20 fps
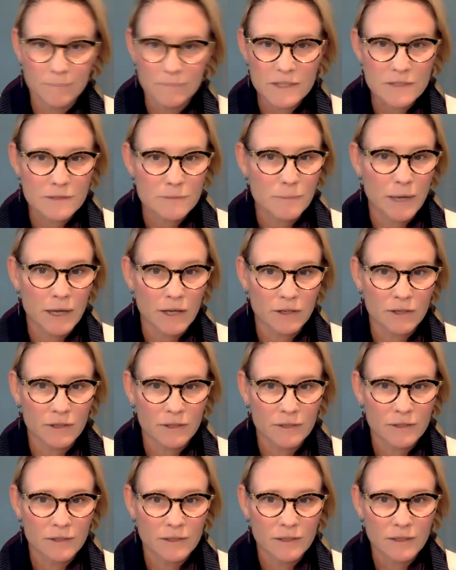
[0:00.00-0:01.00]
Doesn't
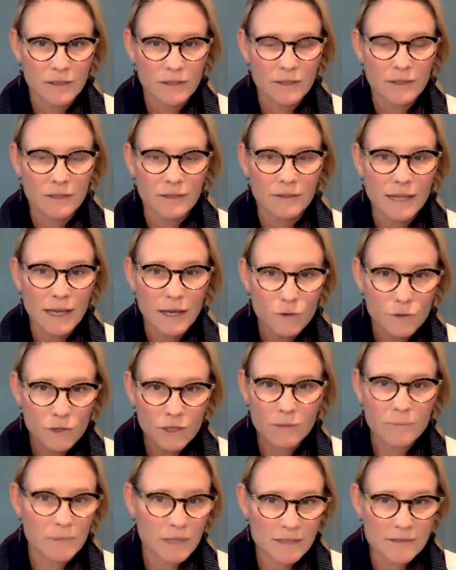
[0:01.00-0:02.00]
matter. The
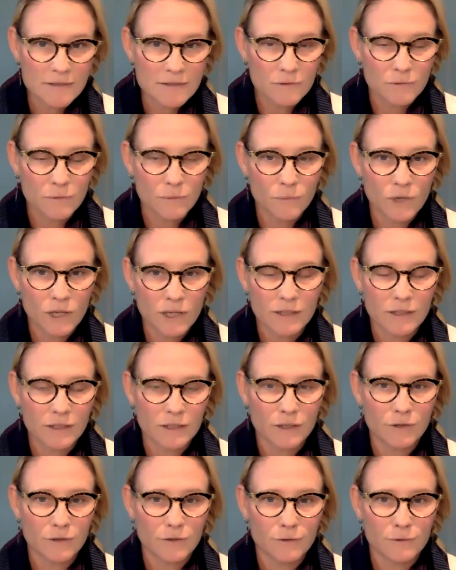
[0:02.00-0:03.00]
outcome isn't
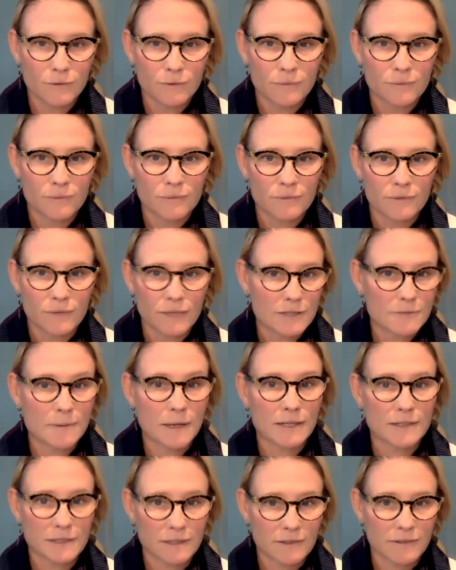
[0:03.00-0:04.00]
what you
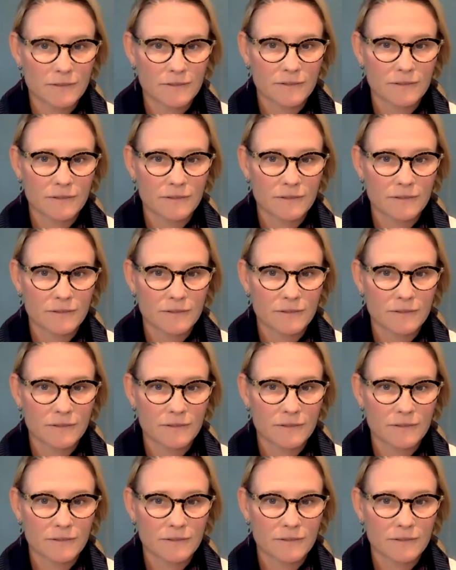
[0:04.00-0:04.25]
expected.